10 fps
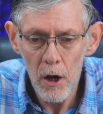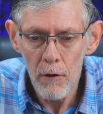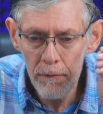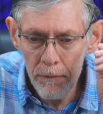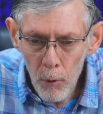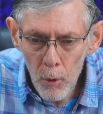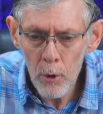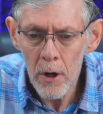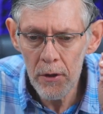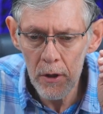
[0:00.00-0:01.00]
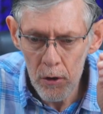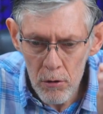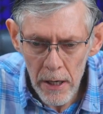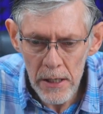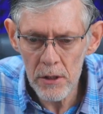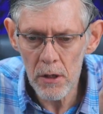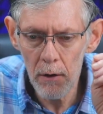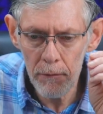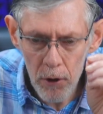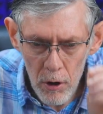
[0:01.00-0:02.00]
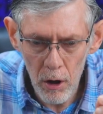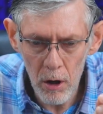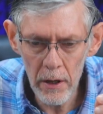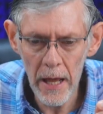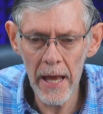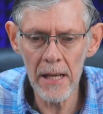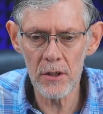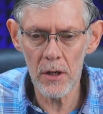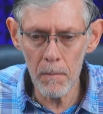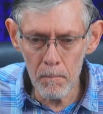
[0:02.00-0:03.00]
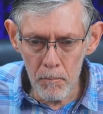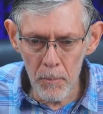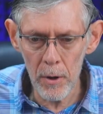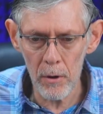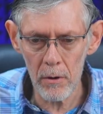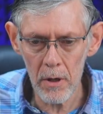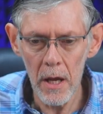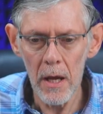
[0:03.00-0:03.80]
For the grace of God has appeared